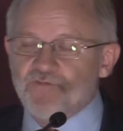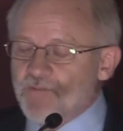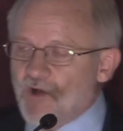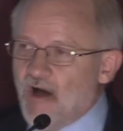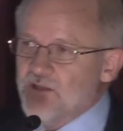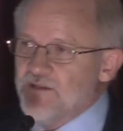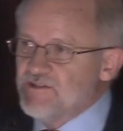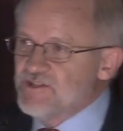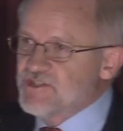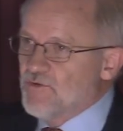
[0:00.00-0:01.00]
from
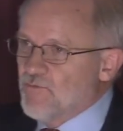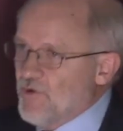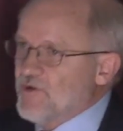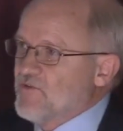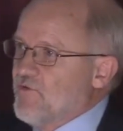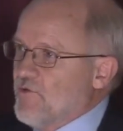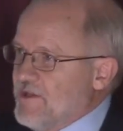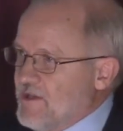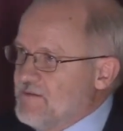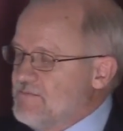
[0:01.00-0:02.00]
college, worked for
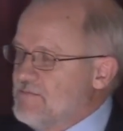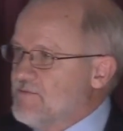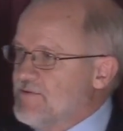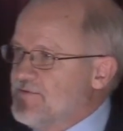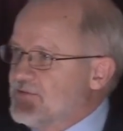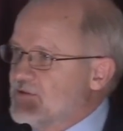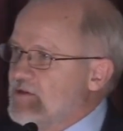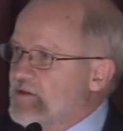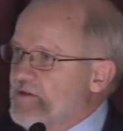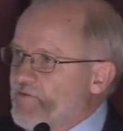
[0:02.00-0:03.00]
him. Was
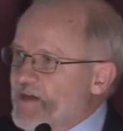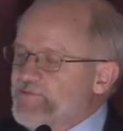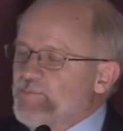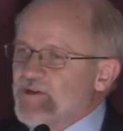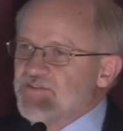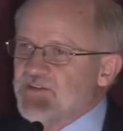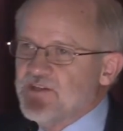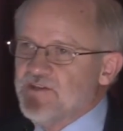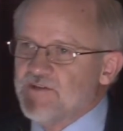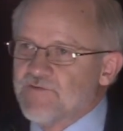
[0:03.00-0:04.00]
vice
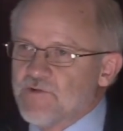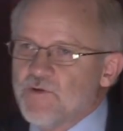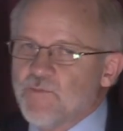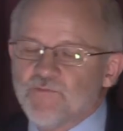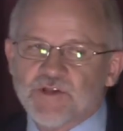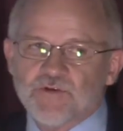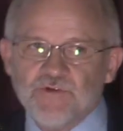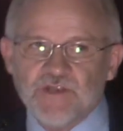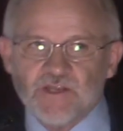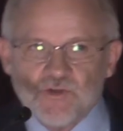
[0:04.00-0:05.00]
president of global
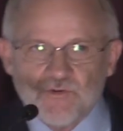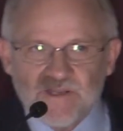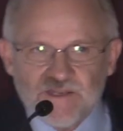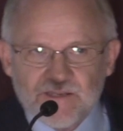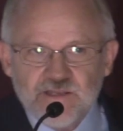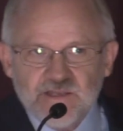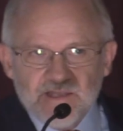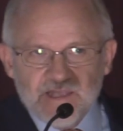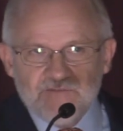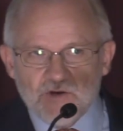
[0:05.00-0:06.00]
recruiting during
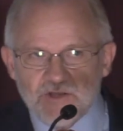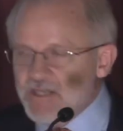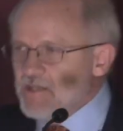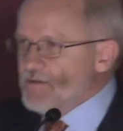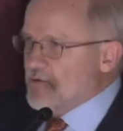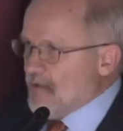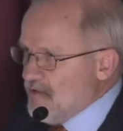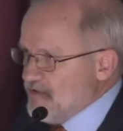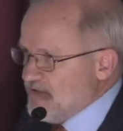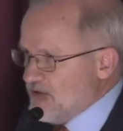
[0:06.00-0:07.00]
a very
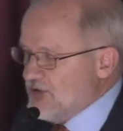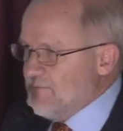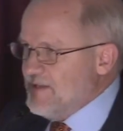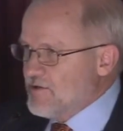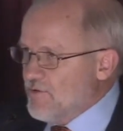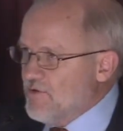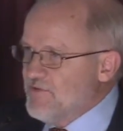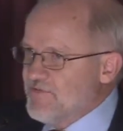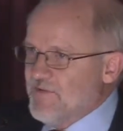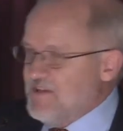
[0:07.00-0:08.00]
growth, big
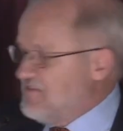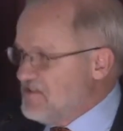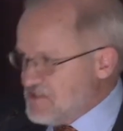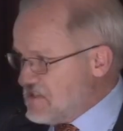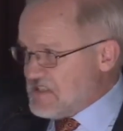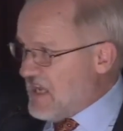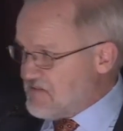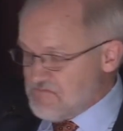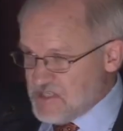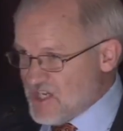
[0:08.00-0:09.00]
growth phase, and just sat
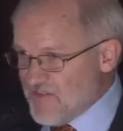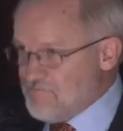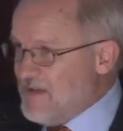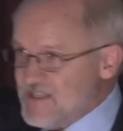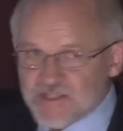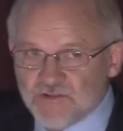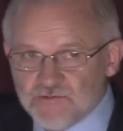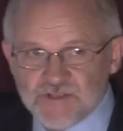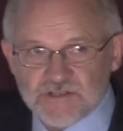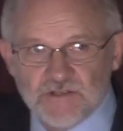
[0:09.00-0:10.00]
I mean, Jeff
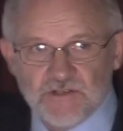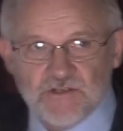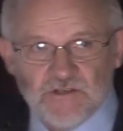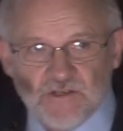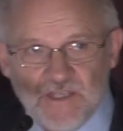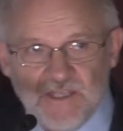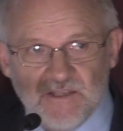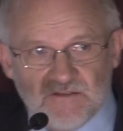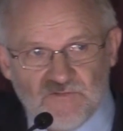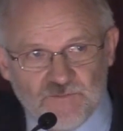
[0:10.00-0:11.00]
Bezos
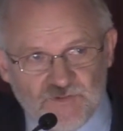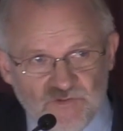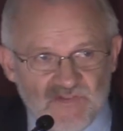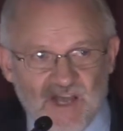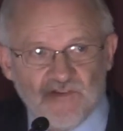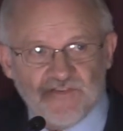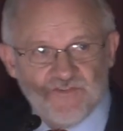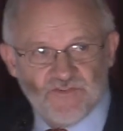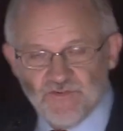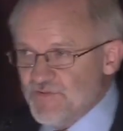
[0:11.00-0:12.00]
in from
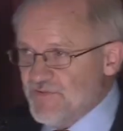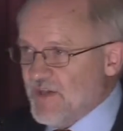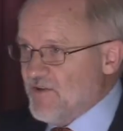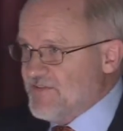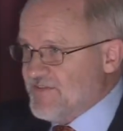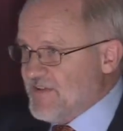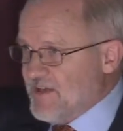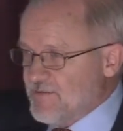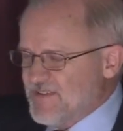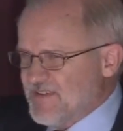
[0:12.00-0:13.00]
2000 to
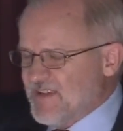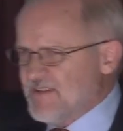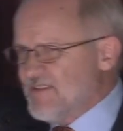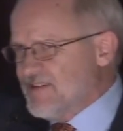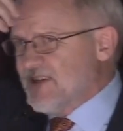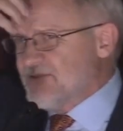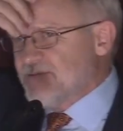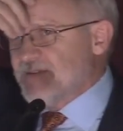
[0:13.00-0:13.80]
2010. It was in, I think that's the